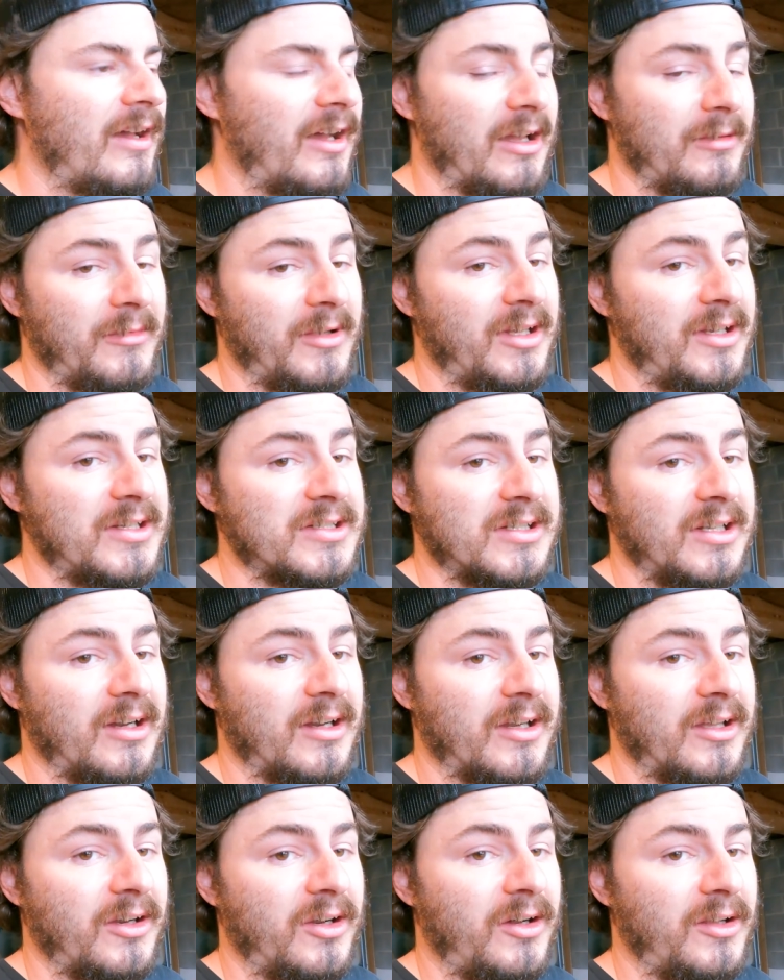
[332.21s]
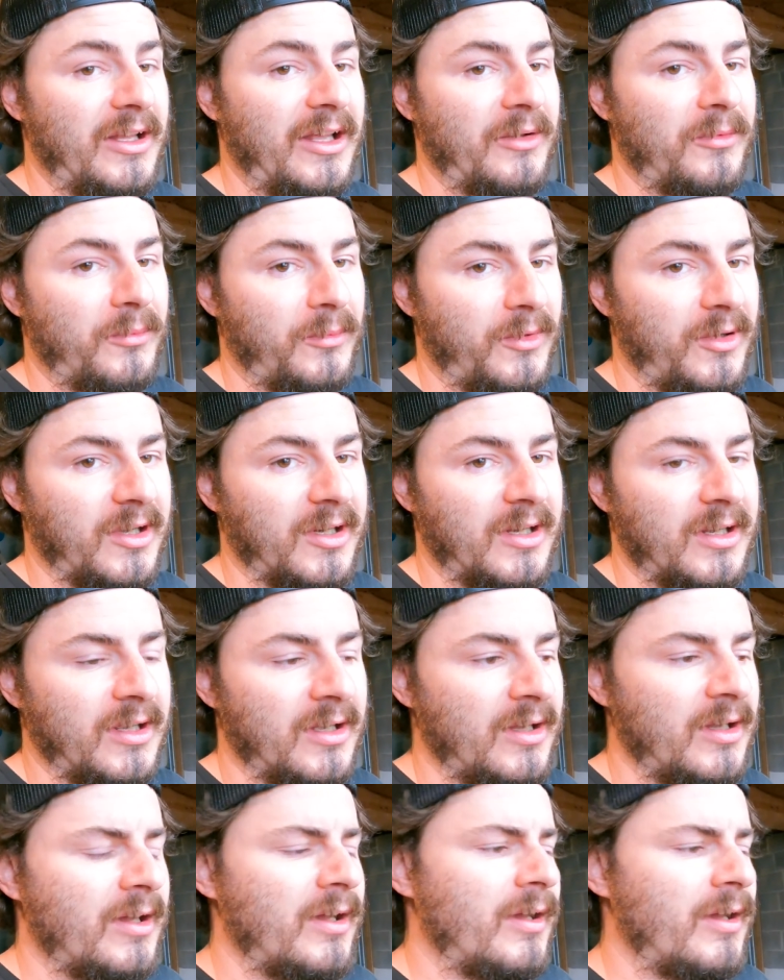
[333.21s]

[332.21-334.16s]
I may just knock it all out in one.